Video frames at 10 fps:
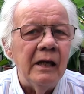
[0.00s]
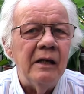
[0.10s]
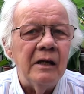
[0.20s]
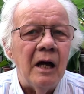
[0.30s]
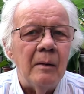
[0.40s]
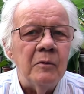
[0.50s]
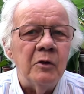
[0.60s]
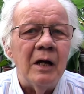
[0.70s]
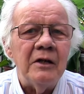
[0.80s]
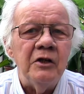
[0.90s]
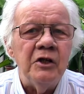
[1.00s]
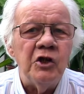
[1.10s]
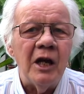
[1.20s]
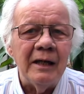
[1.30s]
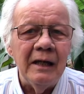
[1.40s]
geared up to actually
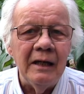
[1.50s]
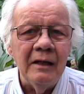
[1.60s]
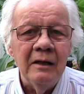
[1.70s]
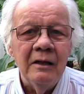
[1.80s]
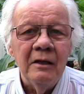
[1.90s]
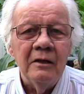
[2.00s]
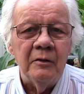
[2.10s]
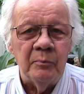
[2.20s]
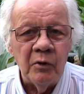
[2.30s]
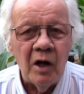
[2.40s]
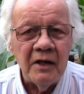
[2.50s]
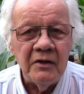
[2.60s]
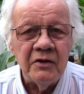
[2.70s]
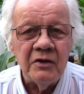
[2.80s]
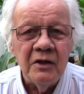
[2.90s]
checking the
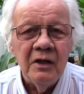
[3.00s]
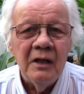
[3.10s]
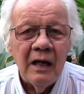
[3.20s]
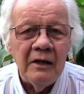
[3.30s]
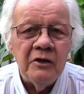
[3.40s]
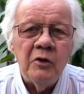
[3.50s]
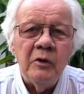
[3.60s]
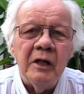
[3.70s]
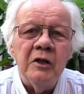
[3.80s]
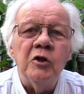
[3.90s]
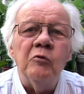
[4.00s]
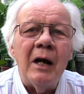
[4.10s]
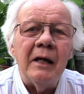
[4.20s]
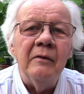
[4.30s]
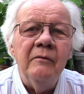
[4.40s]
price and doing a
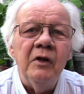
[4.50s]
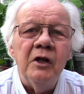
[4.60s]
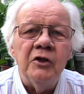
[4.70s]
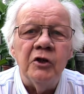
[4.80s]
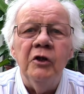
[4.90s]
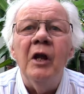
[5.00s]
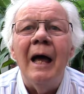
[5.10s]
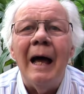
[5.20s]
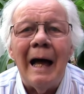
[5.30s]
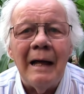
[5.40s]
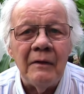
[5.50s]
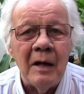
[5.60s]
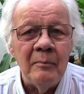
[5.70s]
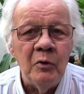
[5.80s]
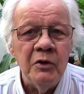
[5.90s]
direct conversion at
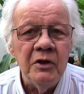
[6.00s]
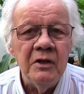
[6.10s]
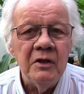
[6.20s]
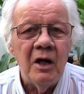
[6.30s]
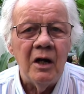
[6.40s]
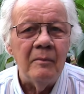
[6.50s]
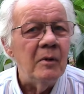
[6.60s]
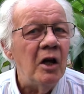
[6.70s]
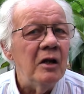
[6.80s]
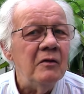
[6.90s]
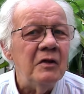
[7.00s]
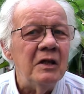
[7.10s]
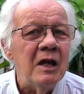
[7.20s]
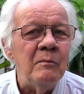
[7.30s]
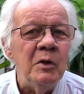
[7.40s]
that point in time. I don't
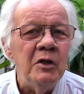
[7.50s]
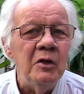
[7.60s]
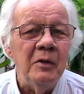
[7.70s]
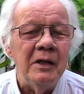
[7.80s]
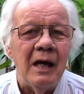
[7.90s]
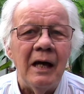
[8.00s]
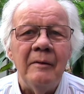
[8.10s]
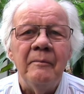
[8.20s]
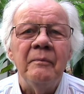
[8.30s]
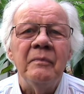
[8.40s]
think they've been doing that.